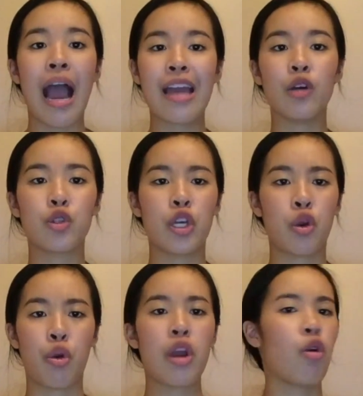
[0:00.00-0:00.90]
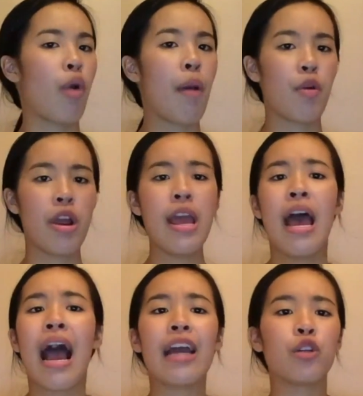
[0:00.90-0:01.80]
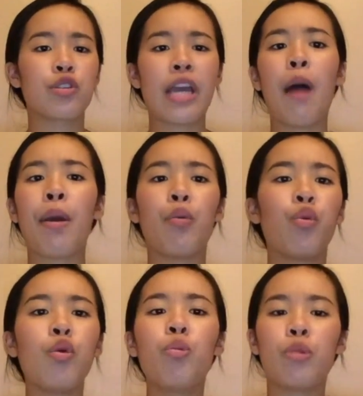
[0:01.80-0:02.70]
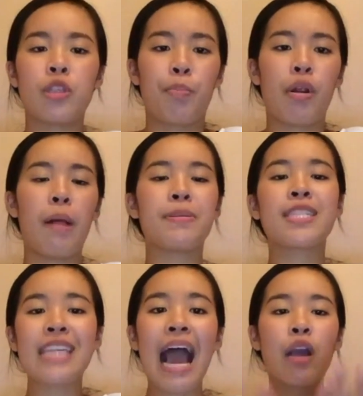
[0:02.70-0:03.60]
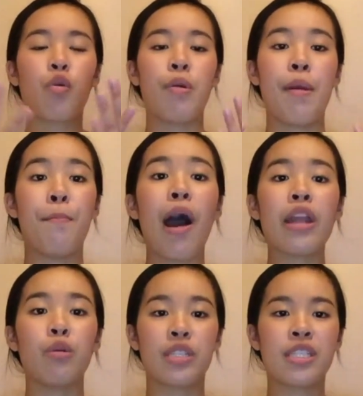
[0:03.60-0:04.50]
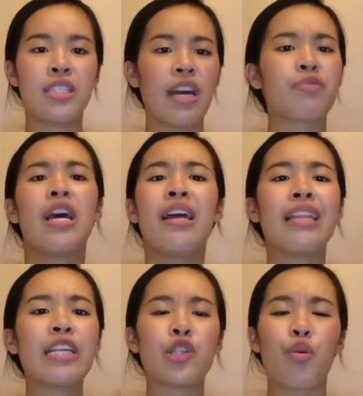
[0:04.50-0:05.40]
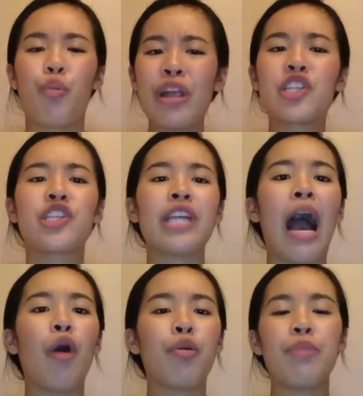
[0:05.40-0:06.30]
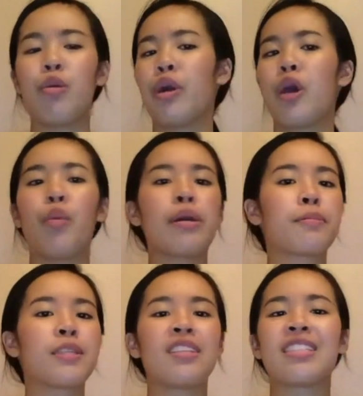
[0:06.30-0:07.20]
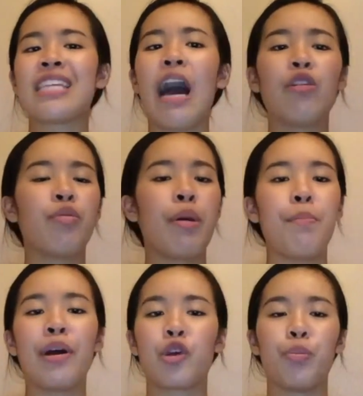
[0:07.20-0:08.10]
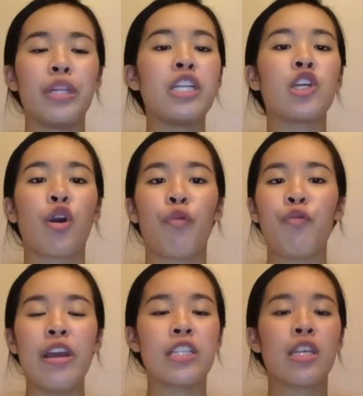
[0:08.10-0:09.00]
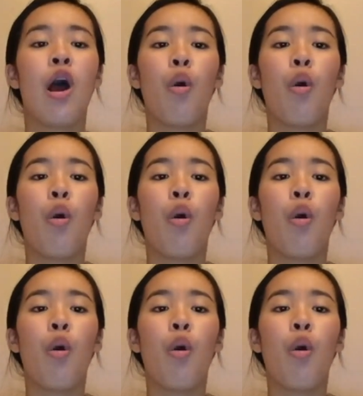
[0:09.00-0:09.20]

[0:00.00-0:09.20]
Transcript: I don't say cradle robbery. I don't say how my womb was a burlap sack where my body was stuffed. Nights are wrenched out of me when I wake up to the sound of my mother bleaching her face,